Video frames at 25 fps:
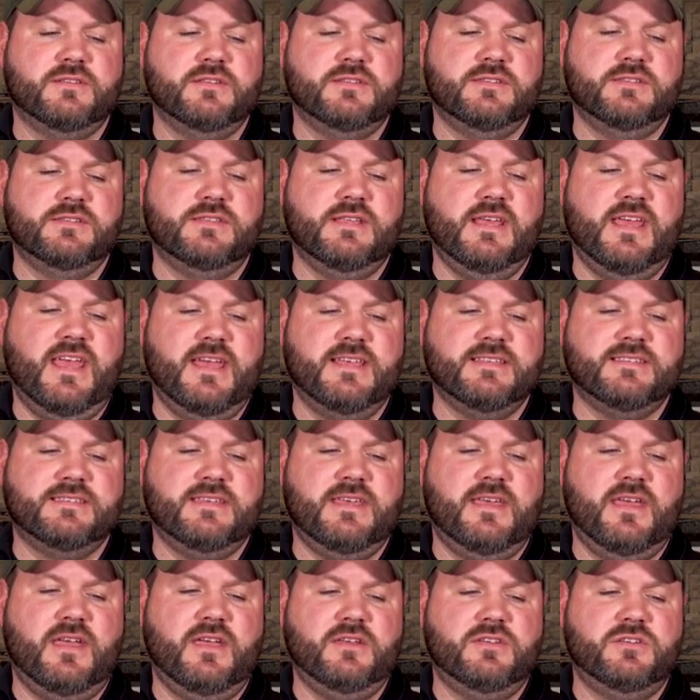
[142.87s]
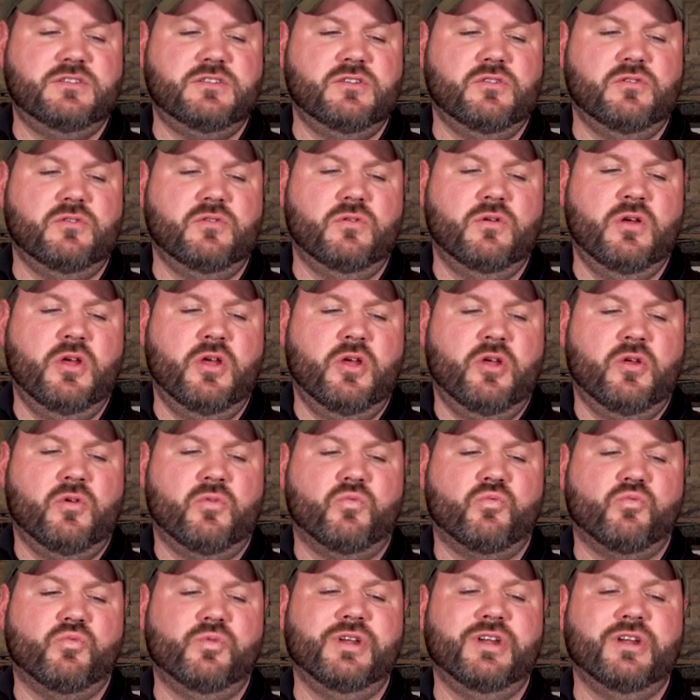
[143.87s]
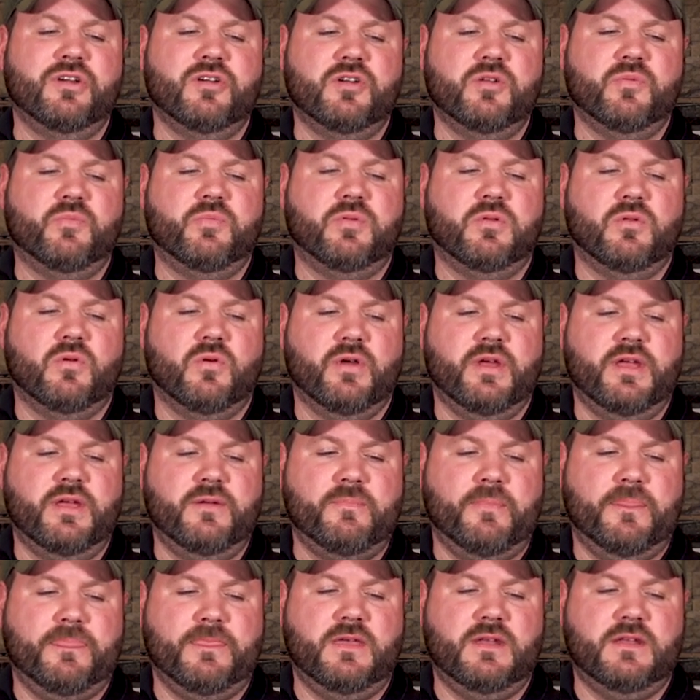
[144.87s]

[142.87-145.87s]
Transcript: This is the SK2 rear deploy,